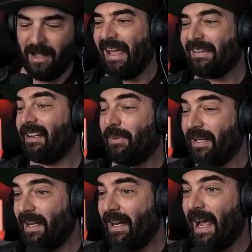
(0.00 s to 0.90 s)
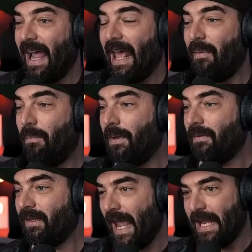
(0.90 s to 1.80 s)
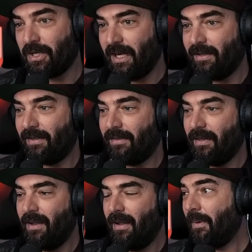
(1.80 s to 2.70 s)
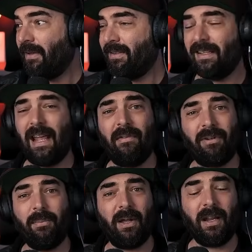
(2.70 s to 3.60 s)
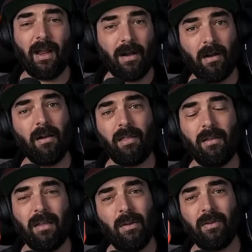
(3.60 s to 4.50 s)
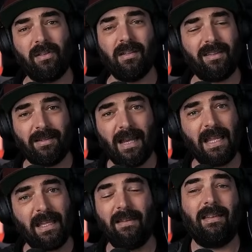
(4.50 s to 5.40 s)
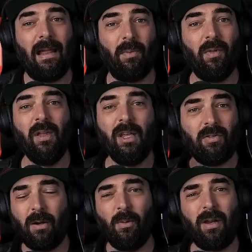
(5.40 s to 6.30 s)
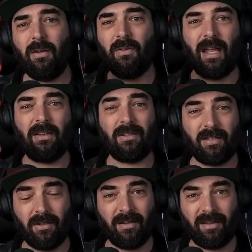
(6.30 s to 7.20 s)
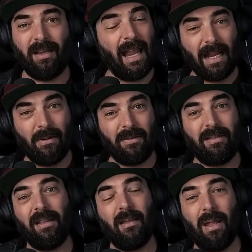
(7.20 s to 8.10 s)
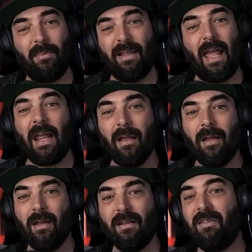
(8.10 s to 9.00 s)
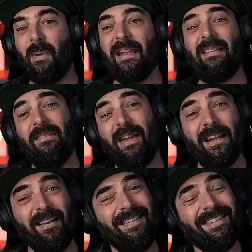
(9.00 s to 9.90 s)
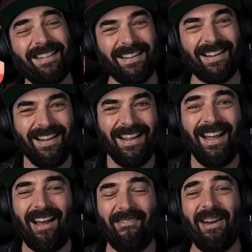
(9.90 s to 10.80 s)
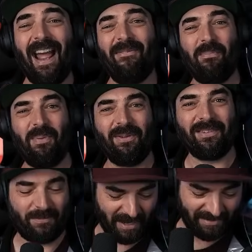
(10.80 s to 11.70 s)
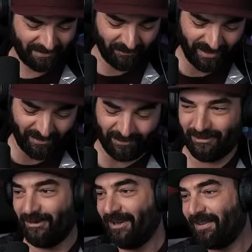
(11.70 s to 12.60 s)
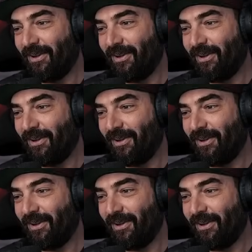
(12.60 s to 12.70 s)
Last time I did it, I had it build Tetris. We see everybody on Earth use the snake example. So I don't want to do Tetris or a snake. I was thinking maybe like Space Invaders. I'm going to have it build Space Invaders real quick.